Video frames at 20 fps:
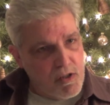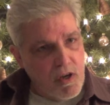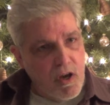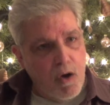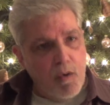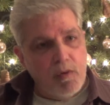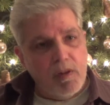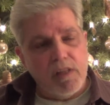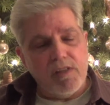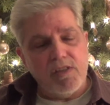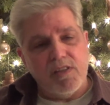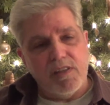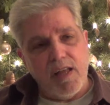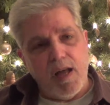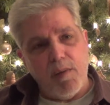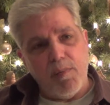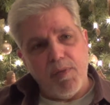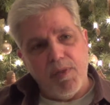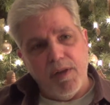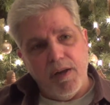So let's
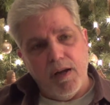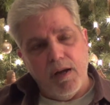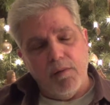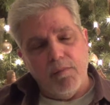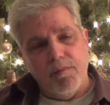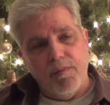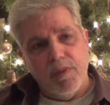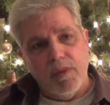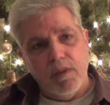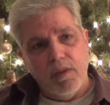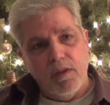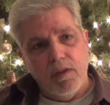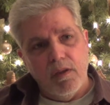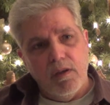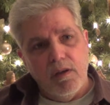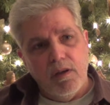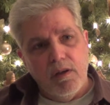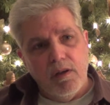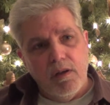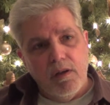stop there.
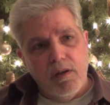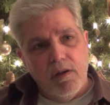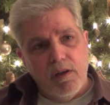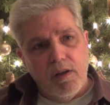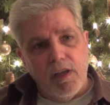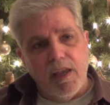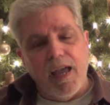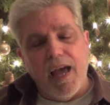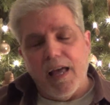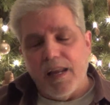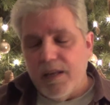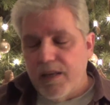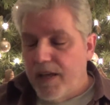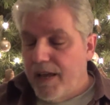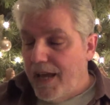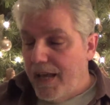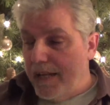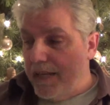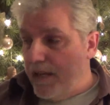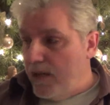You gotta you
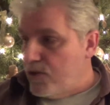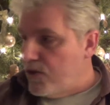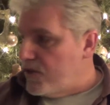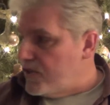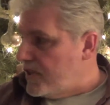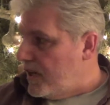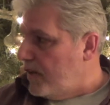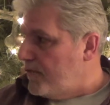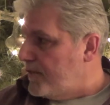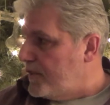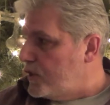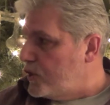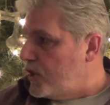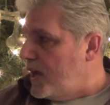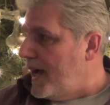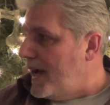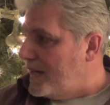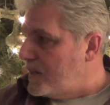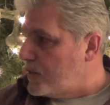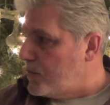gotta get yourself in
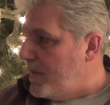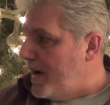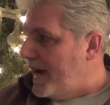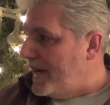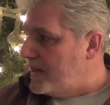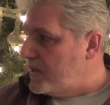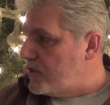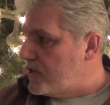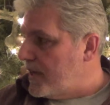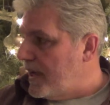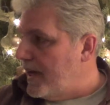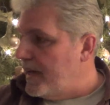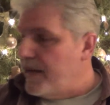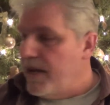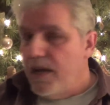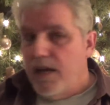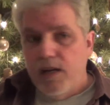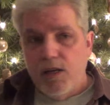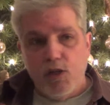John's mindset.